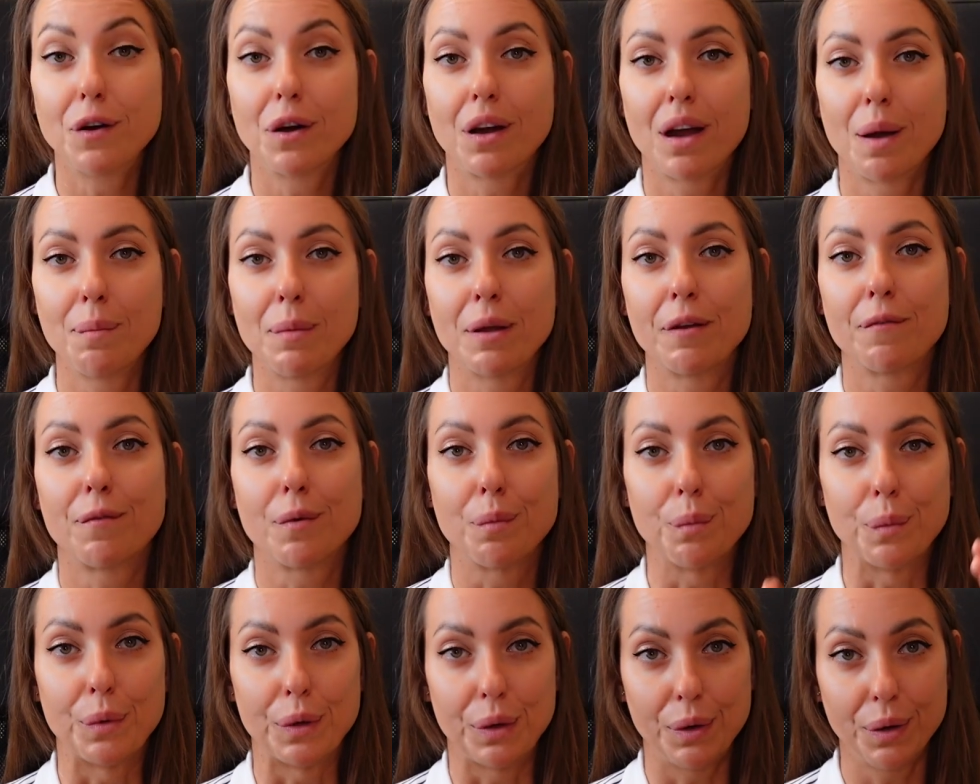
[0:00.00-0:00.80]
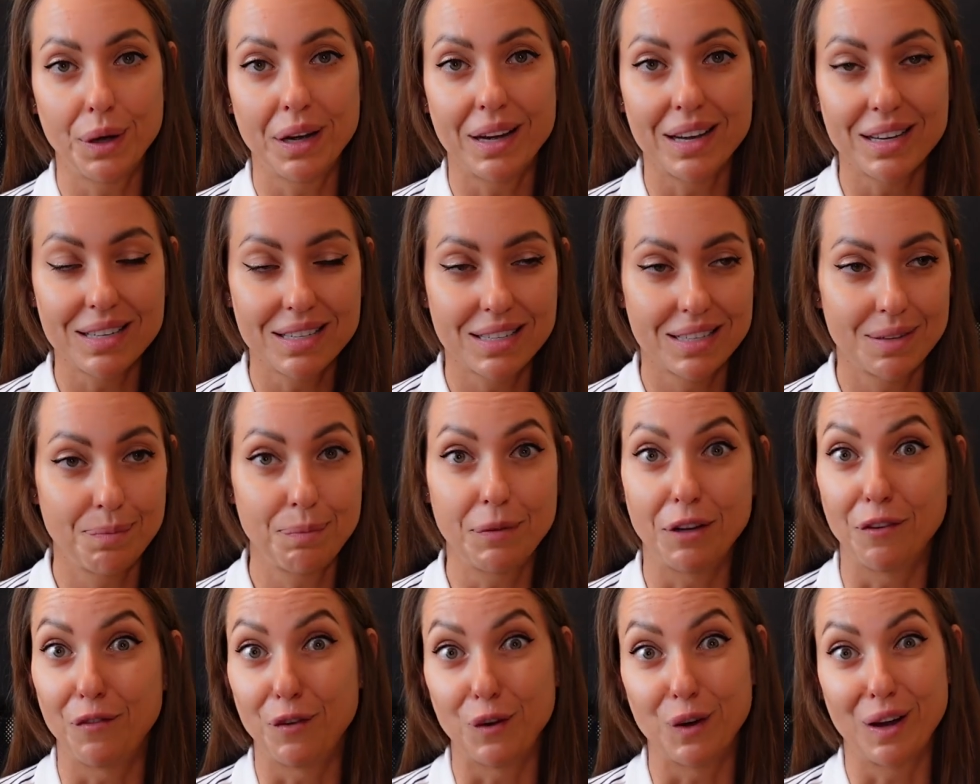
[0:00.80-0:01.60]
you're coming from the US,
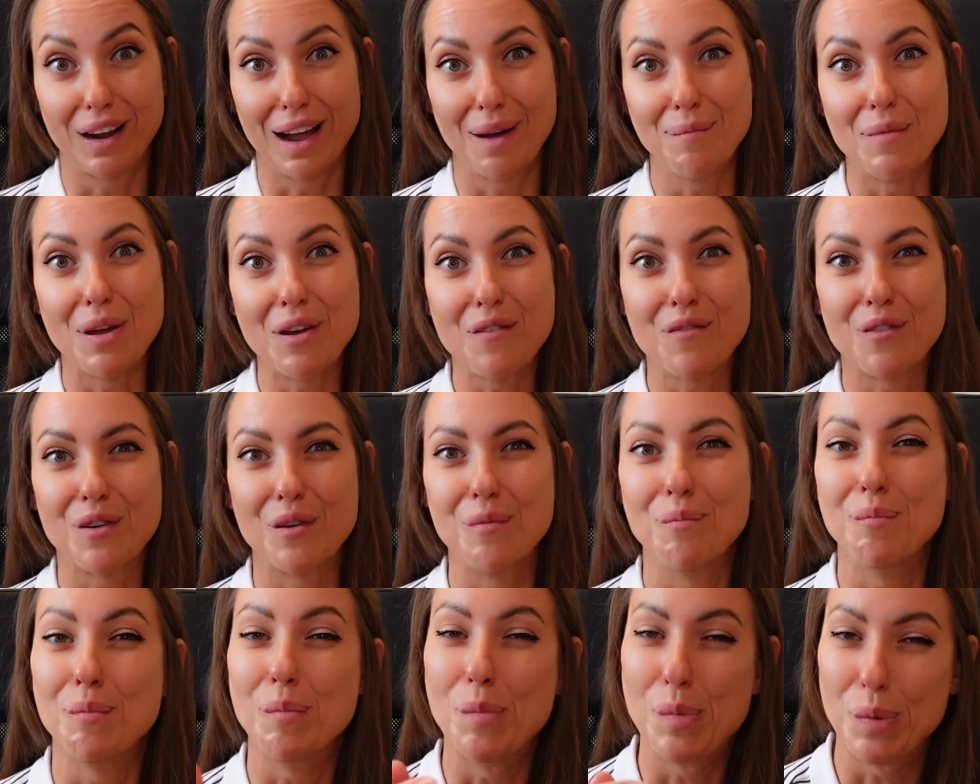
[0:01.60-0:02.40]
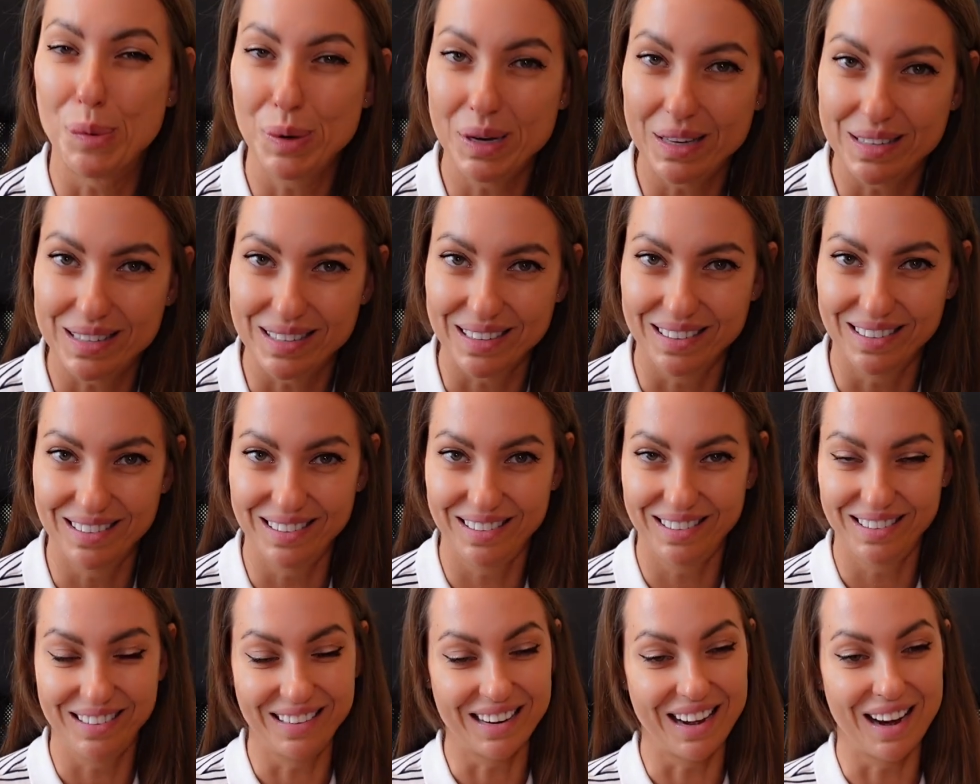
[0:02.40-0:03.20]
if you're coming from Britain,
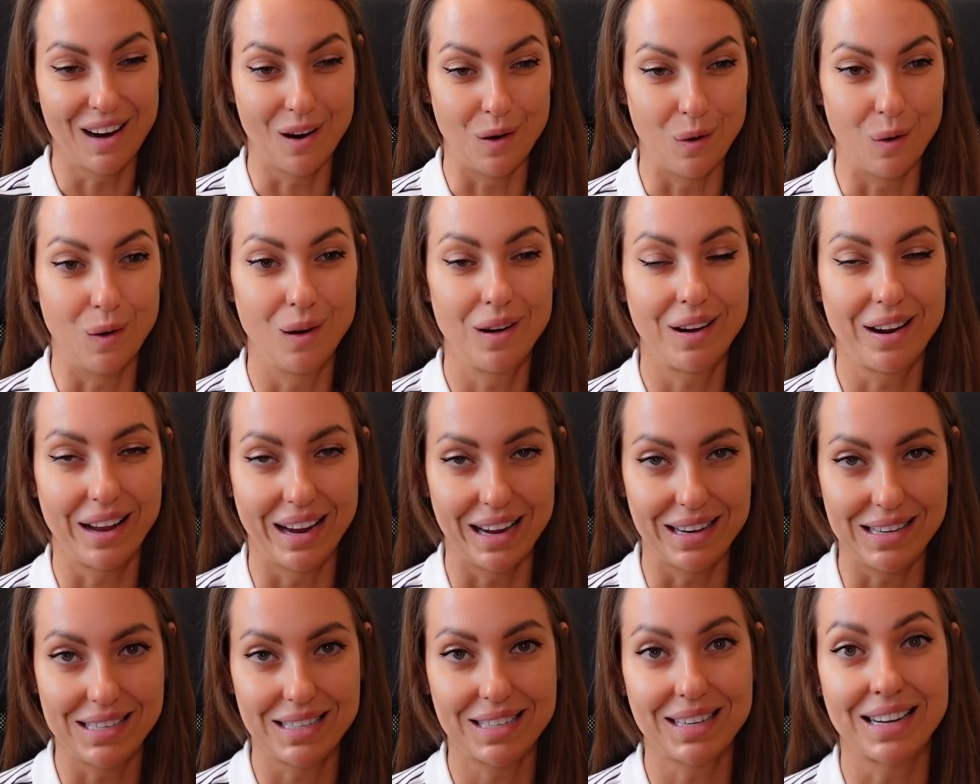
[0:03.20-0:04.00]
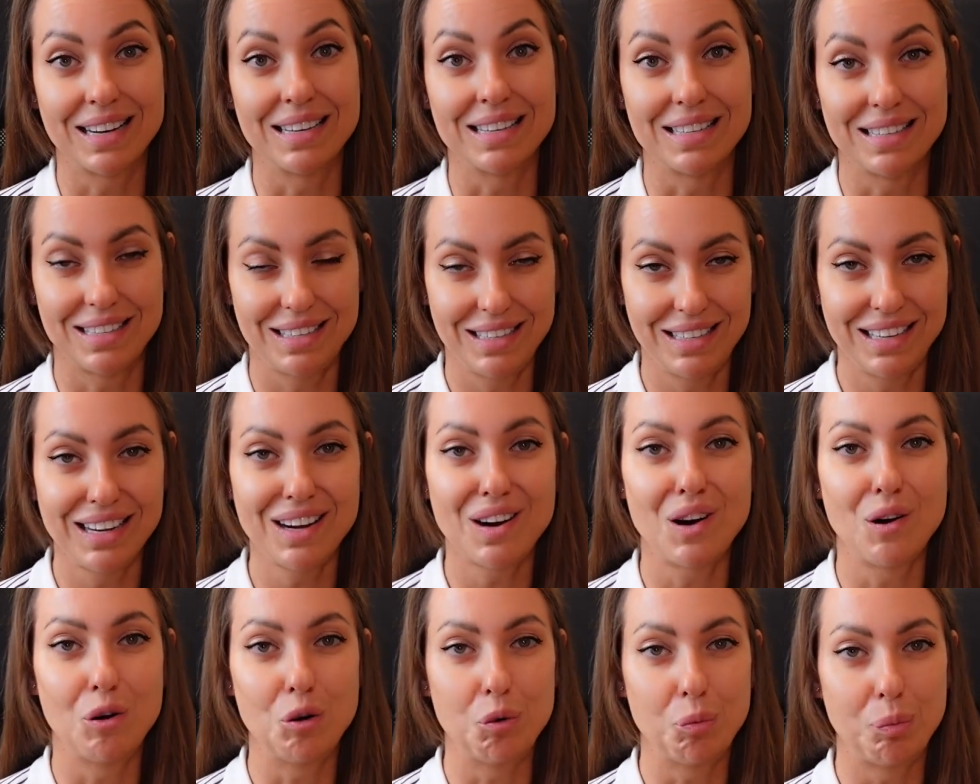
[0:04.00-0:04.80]
now guys, consider
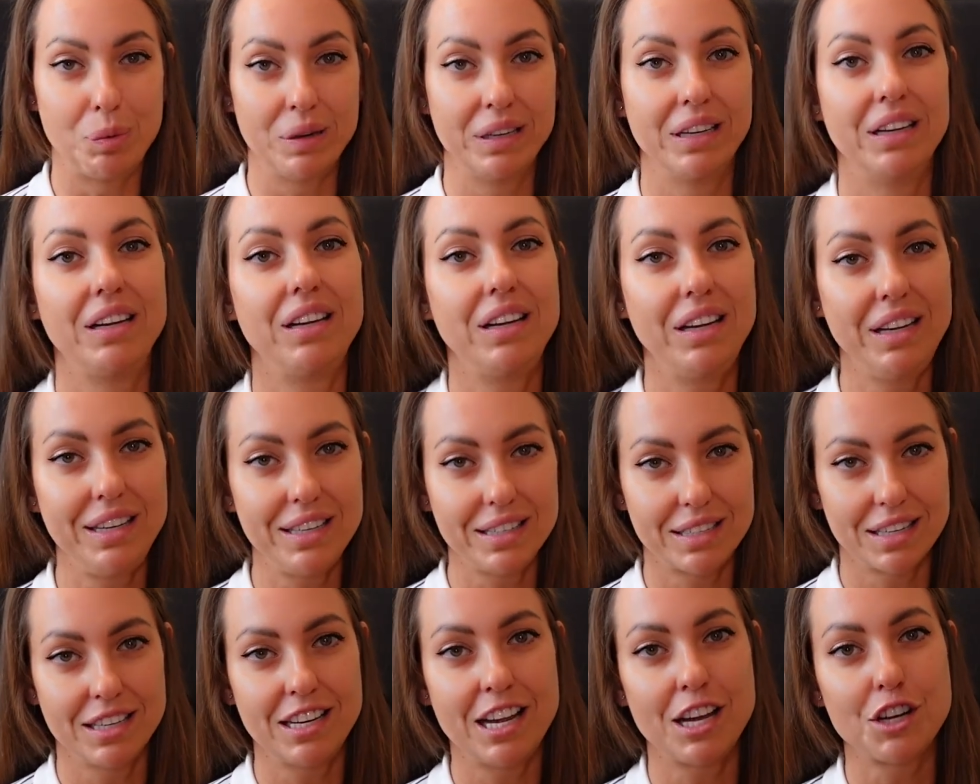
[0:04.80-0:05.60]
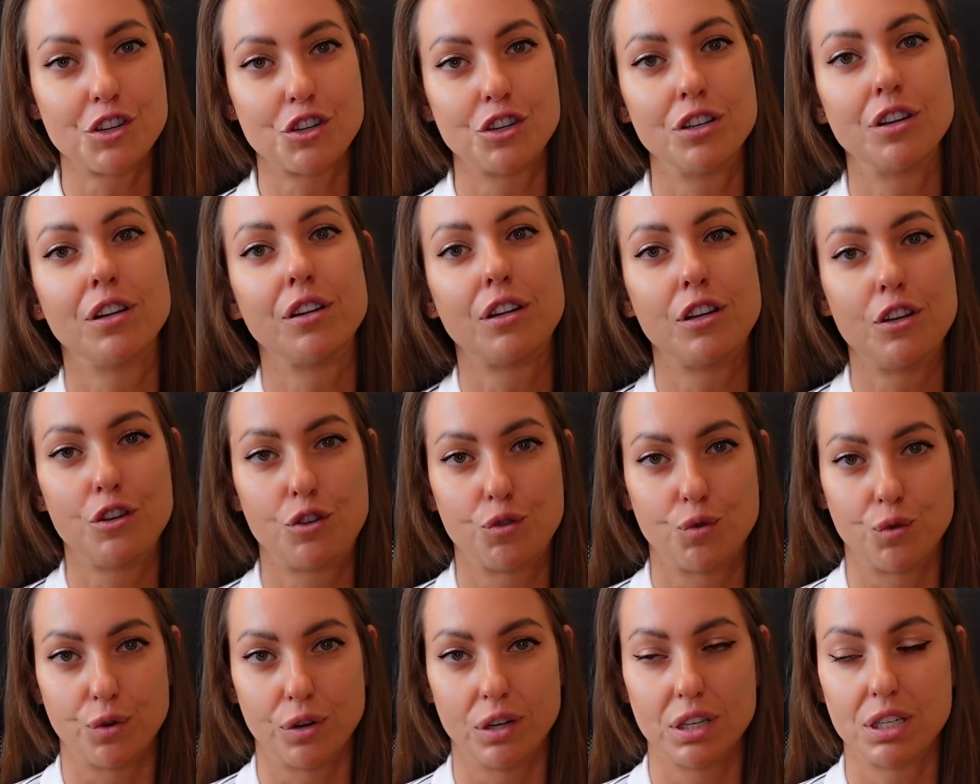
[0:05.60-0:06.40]
opening international
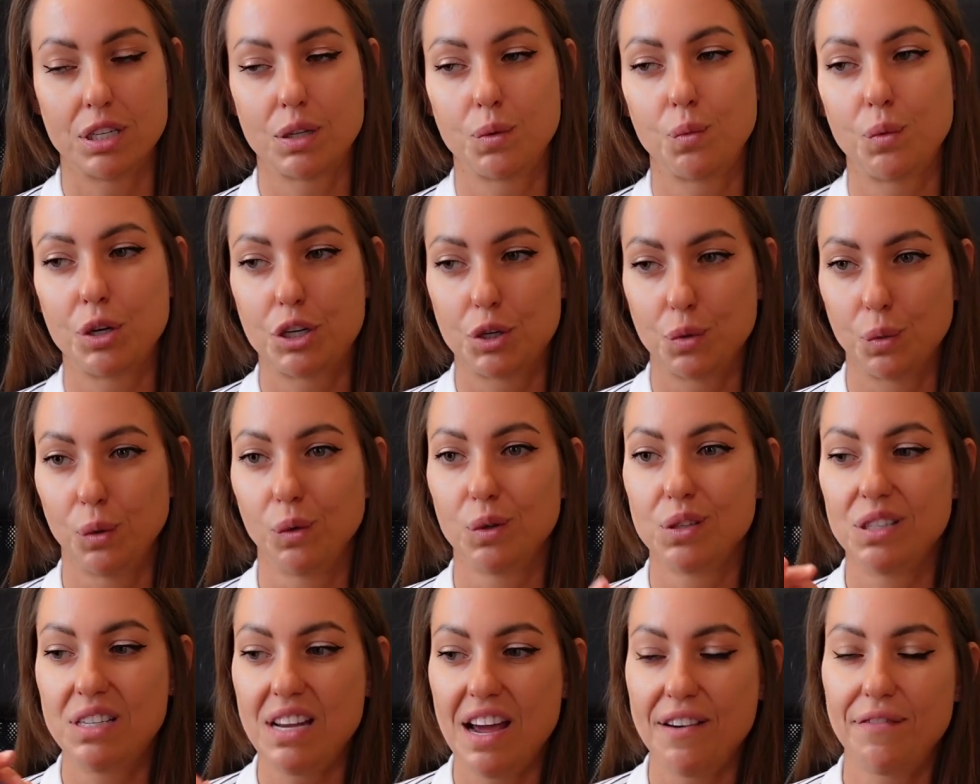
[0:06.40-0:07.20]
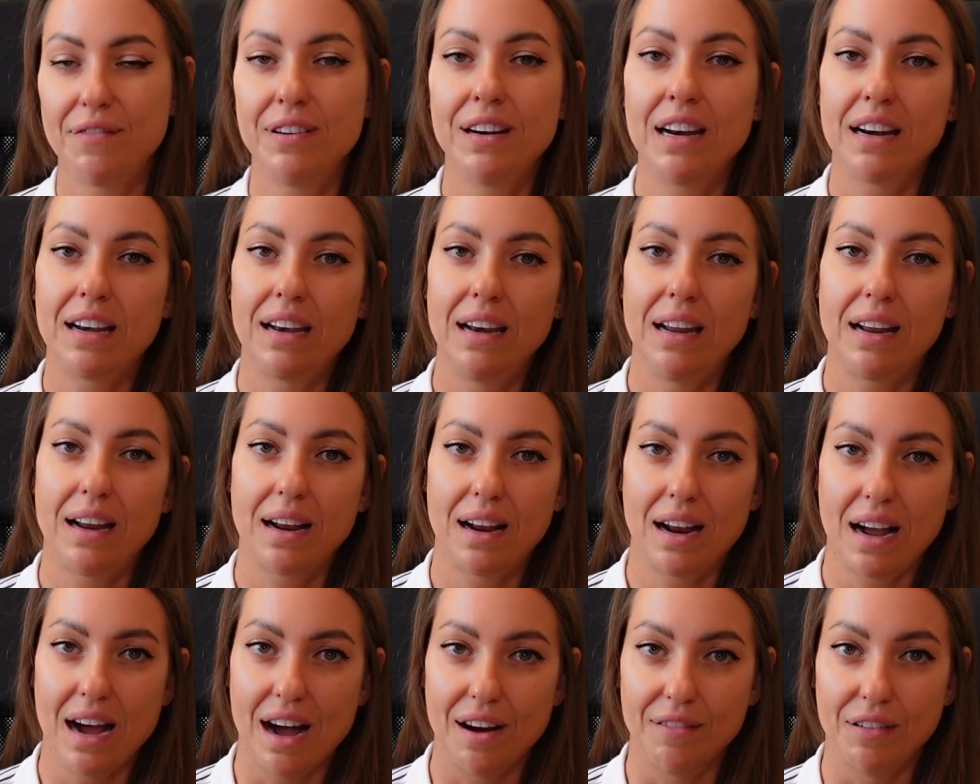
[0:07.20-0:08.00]
insurance, which will definitely
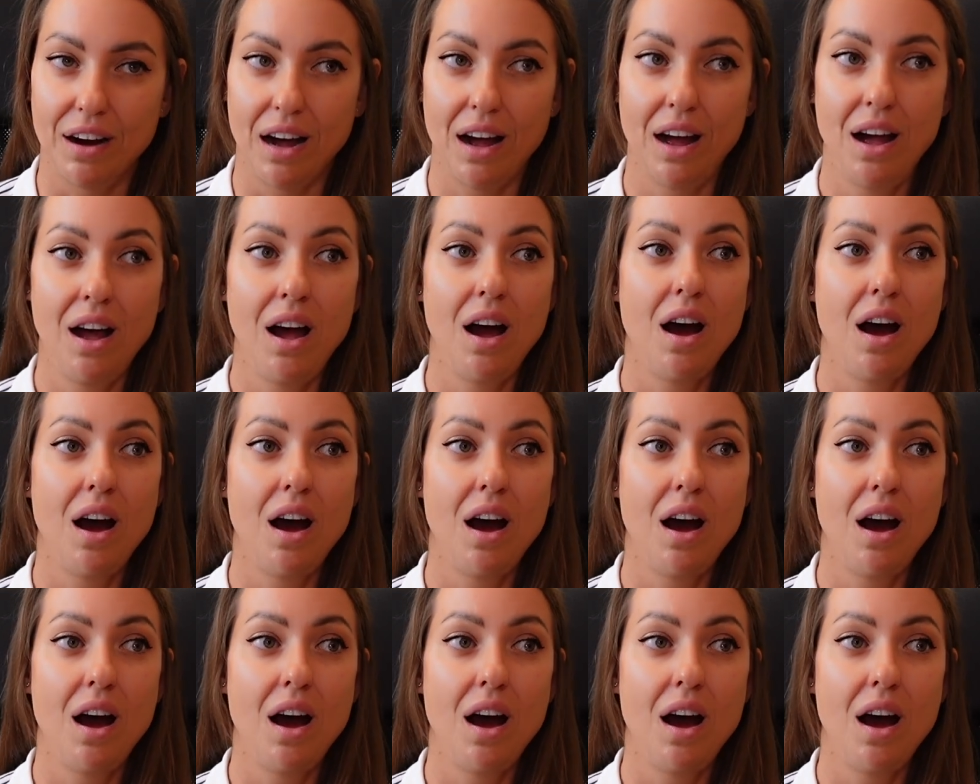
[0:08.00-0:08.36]
cover